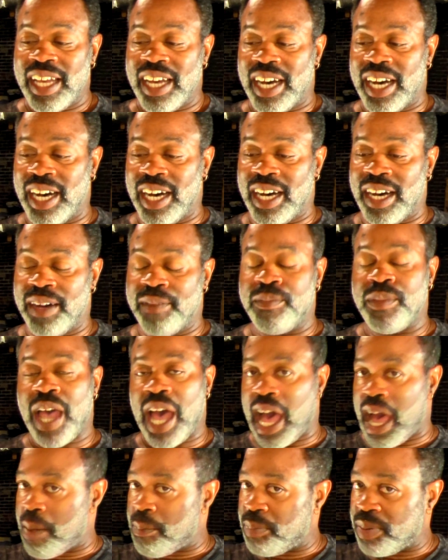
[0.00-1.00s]

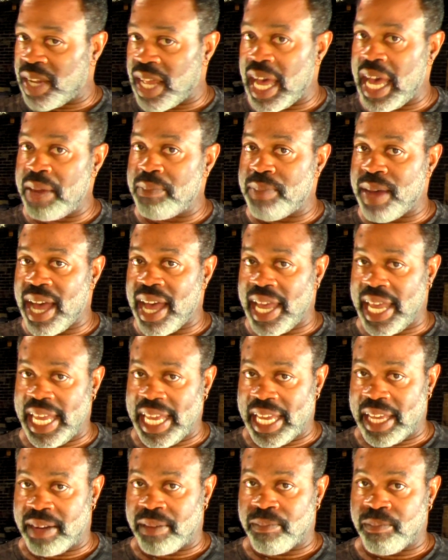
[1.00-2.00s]
I apply it by
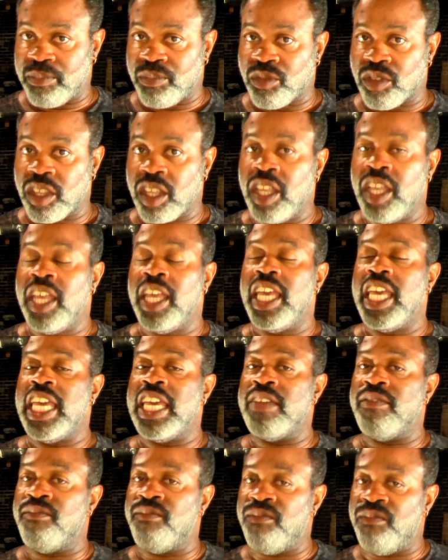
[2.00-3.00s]
hand
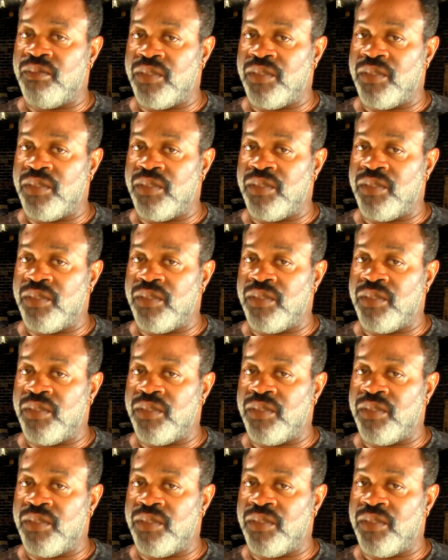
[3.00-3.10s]
in a